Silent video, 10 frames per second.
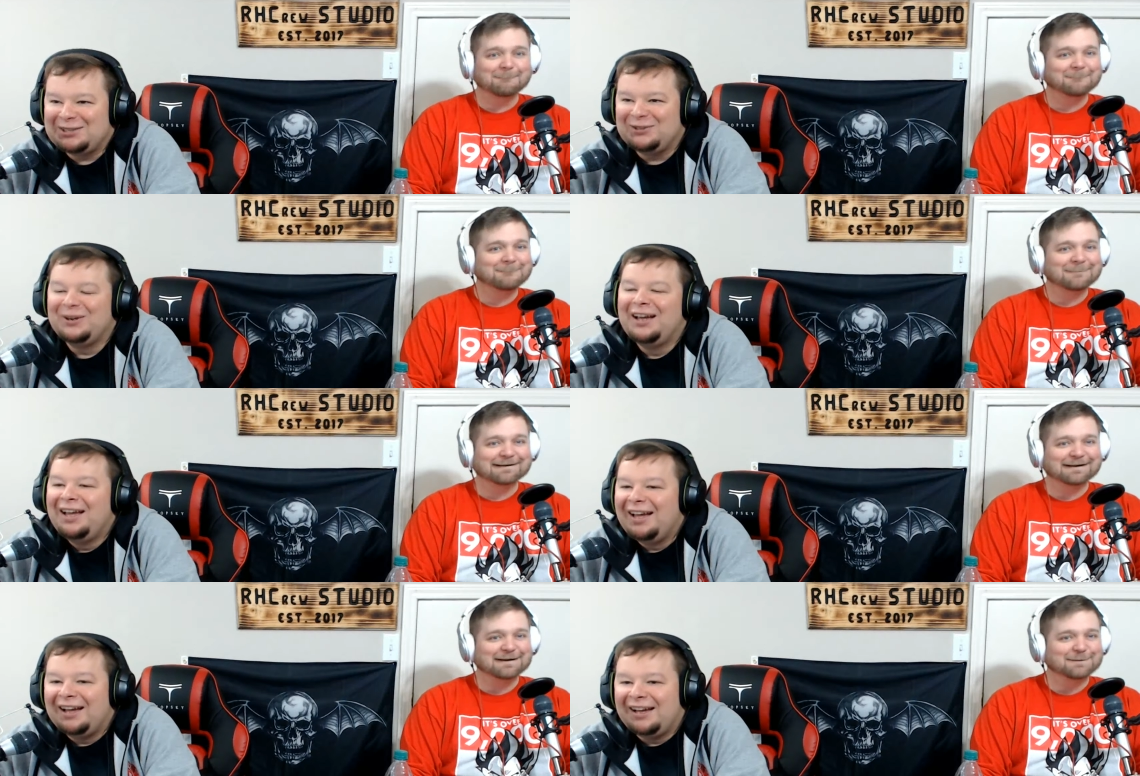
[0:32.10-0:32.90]
Speaker 1: to.
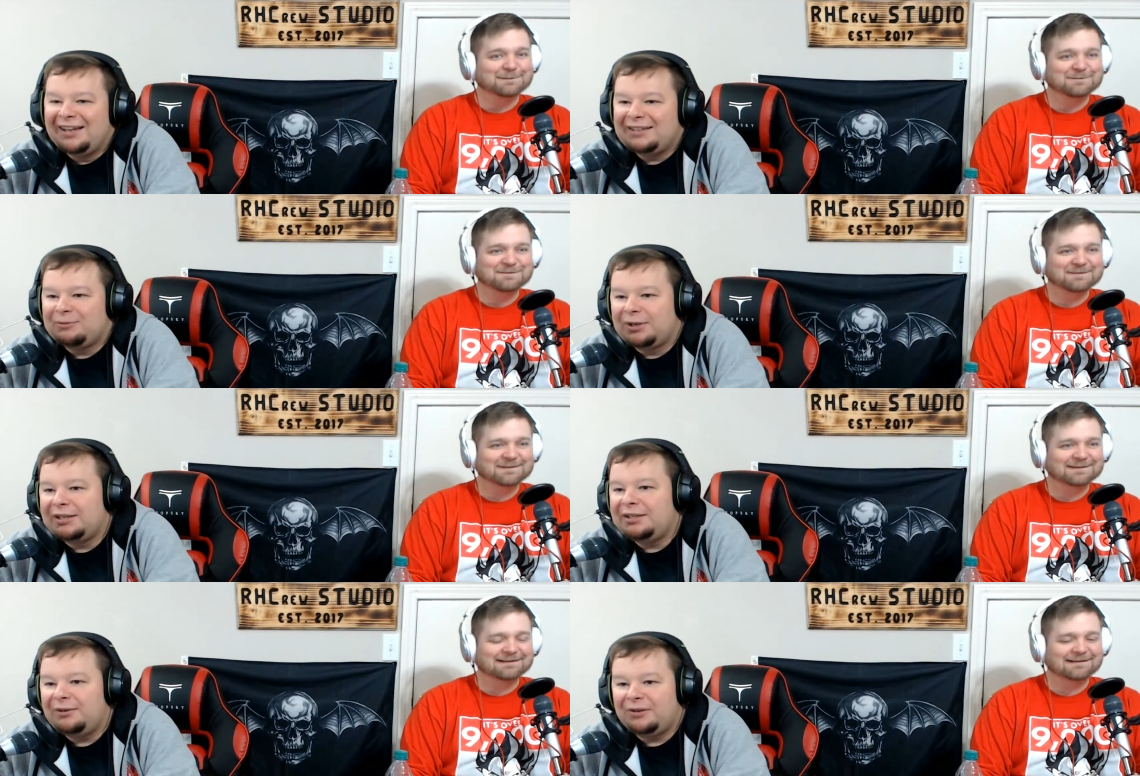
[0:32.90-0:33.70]
Nope. Uh, we're
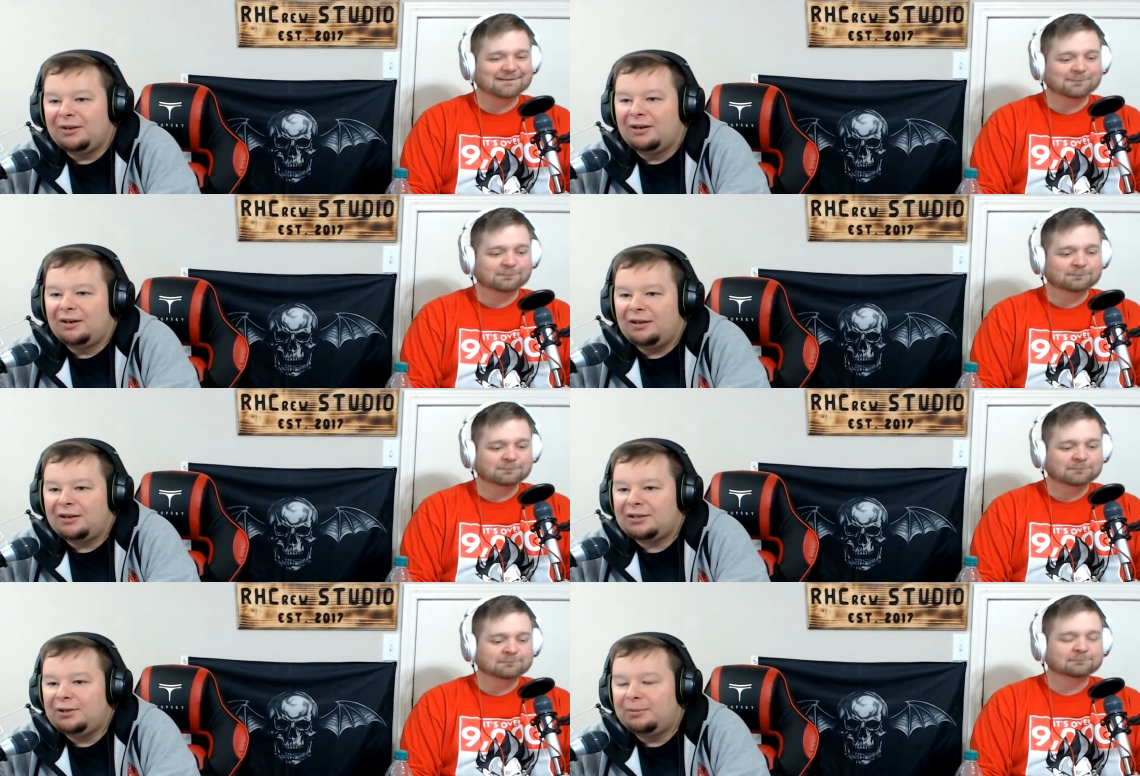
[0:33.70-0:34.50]
continuing our
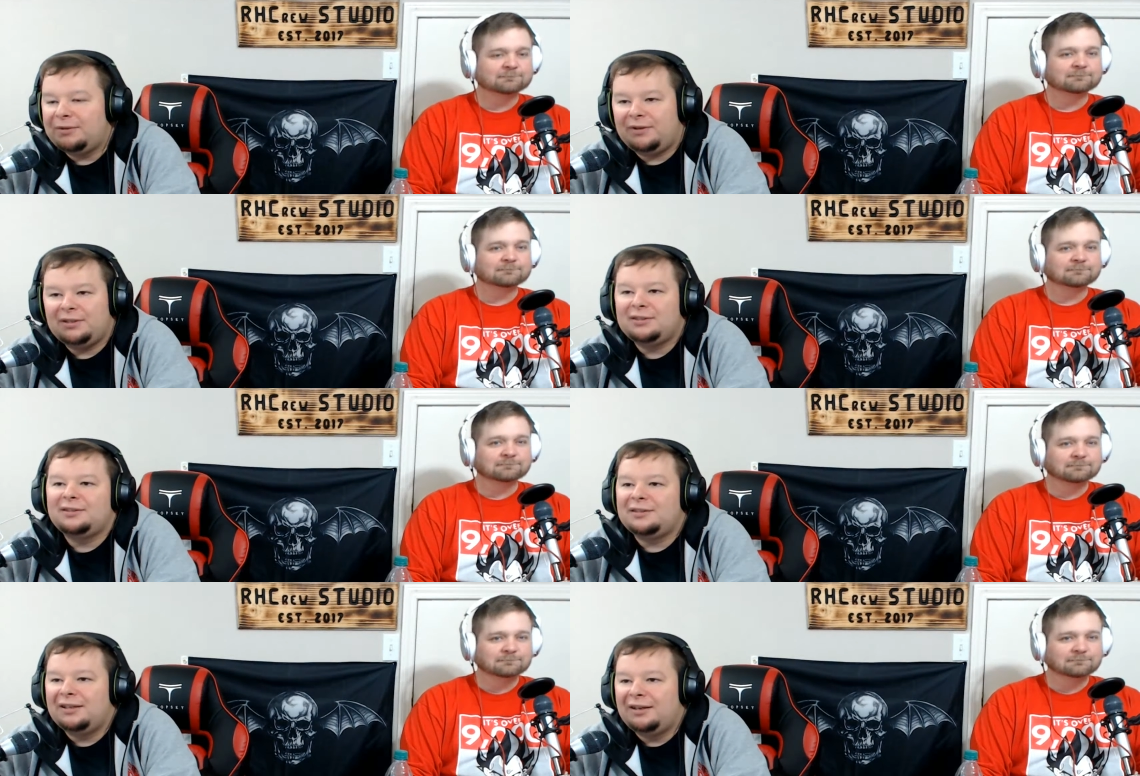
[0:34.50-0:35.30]
Oktoberfest
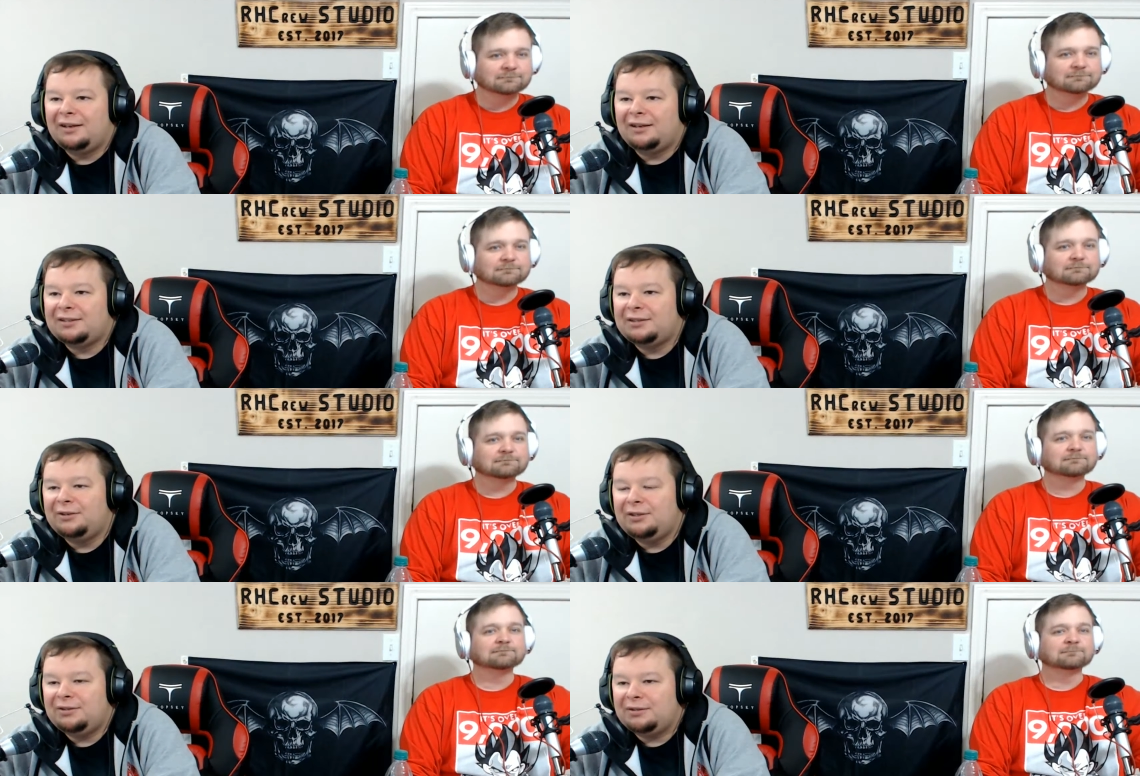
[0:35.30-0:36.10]
uh,
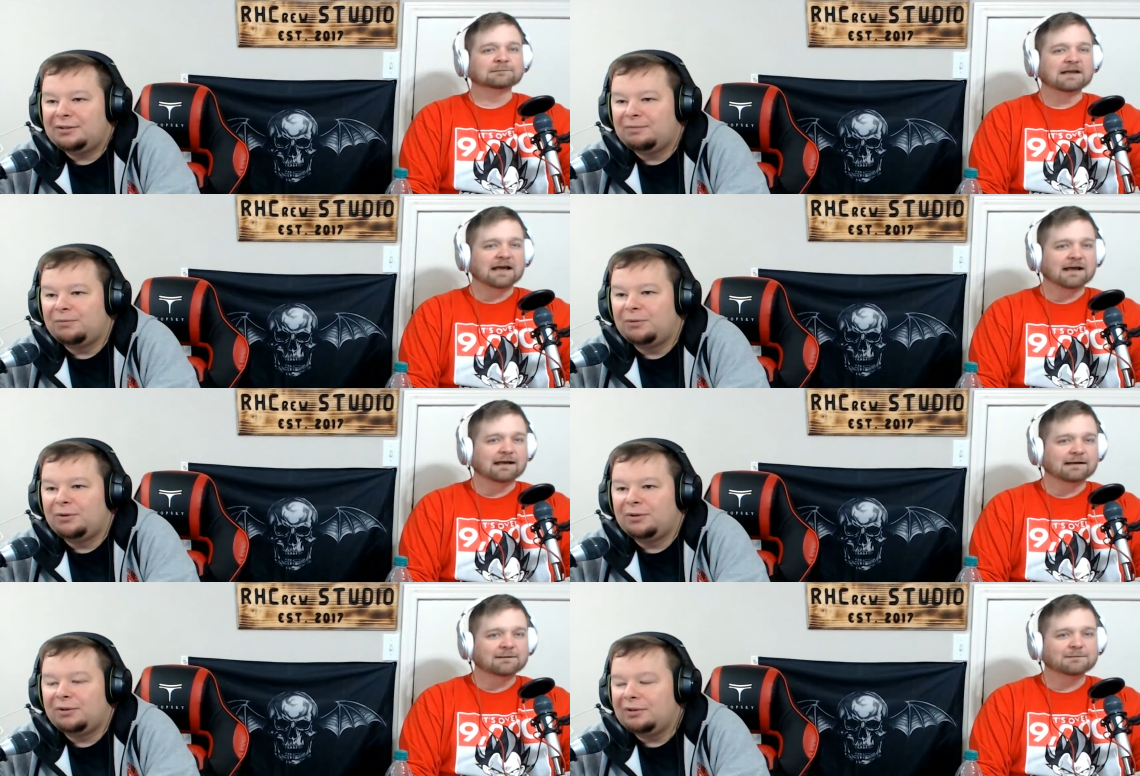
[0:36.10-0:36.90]
series. Yeah. For
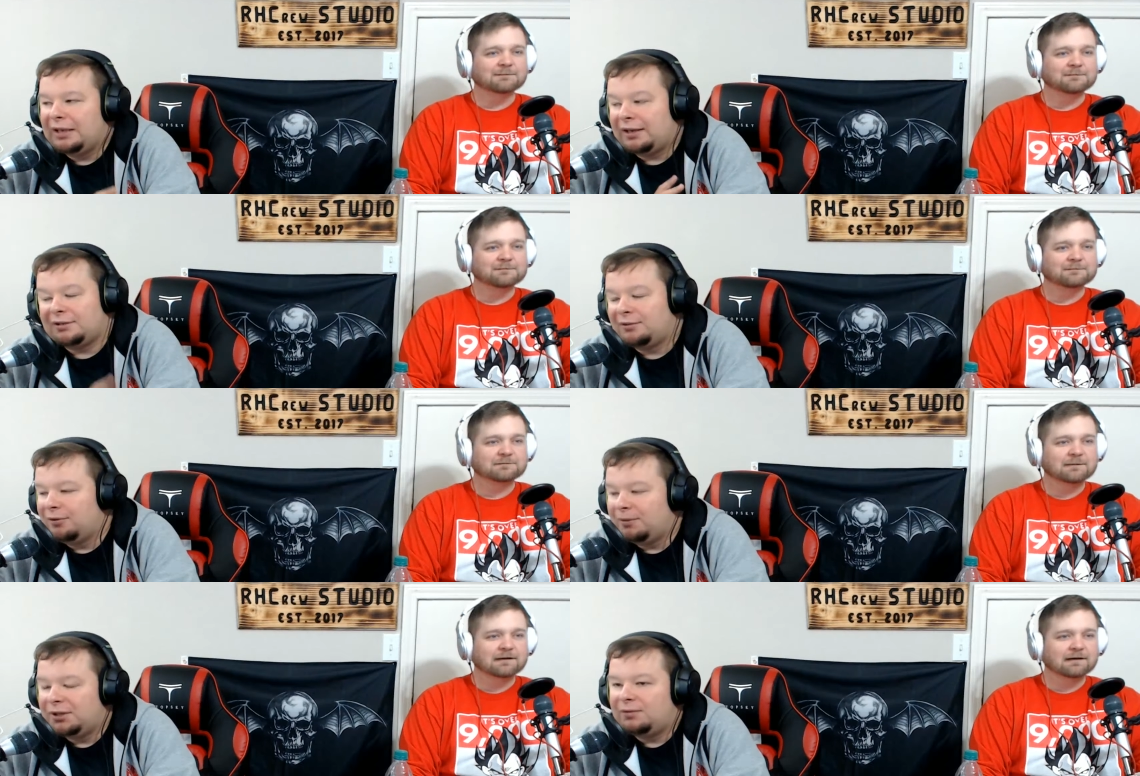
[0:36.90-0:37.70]
I guess through the
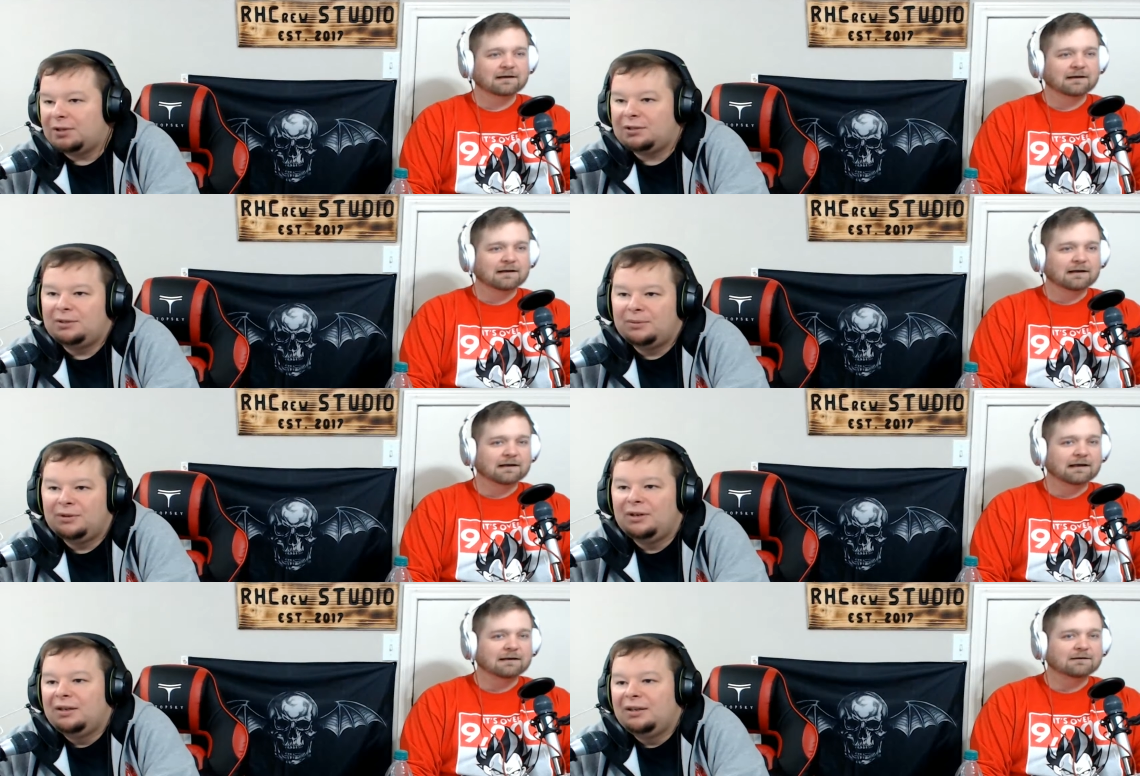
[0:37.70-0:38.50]
month of October
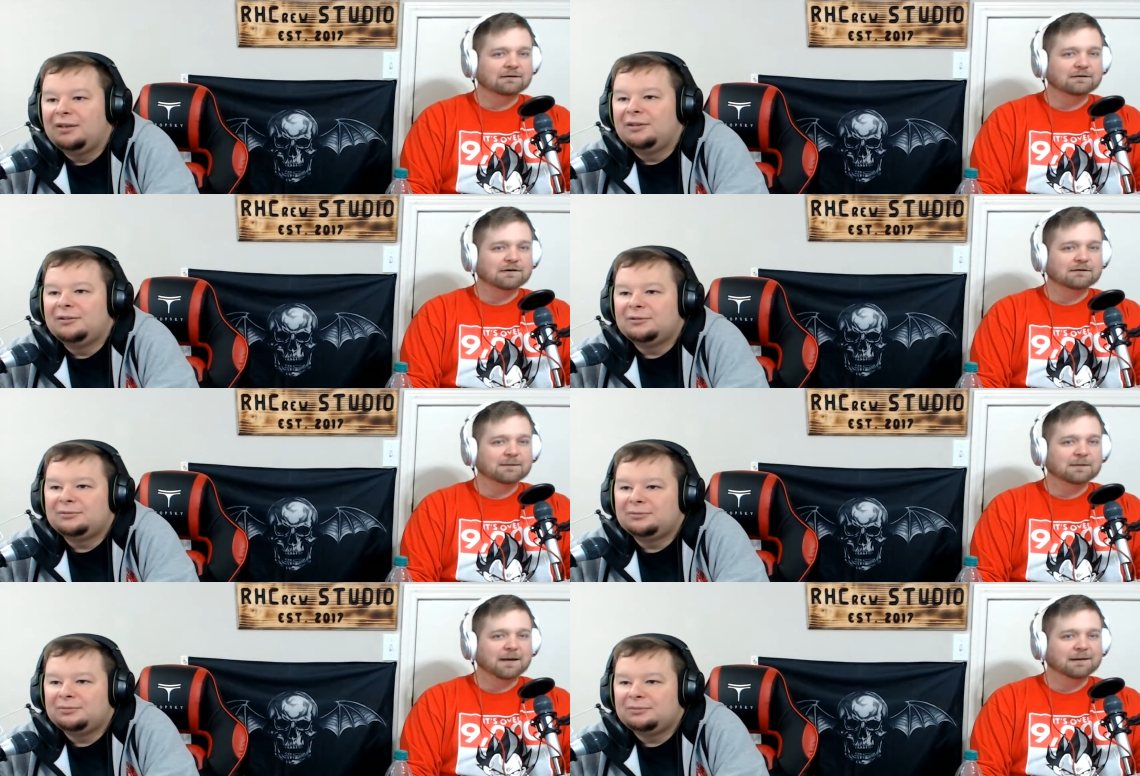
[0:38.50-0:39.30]
and through November
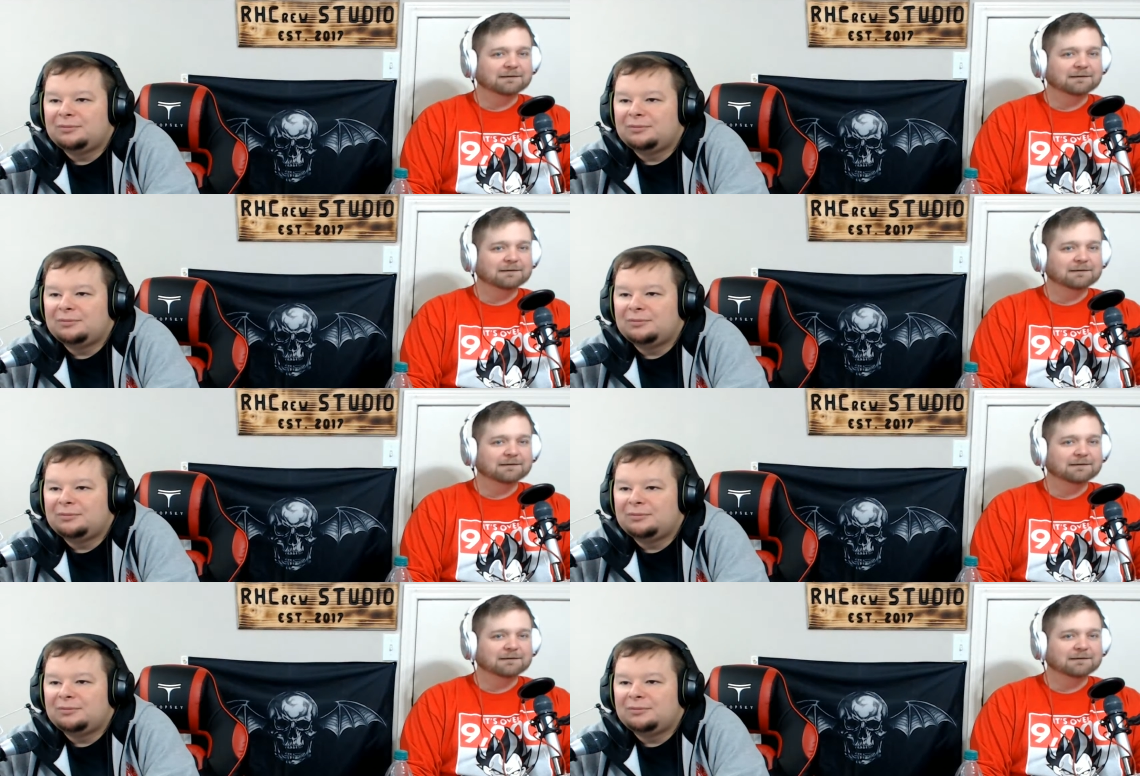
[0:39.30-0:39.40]
maybe.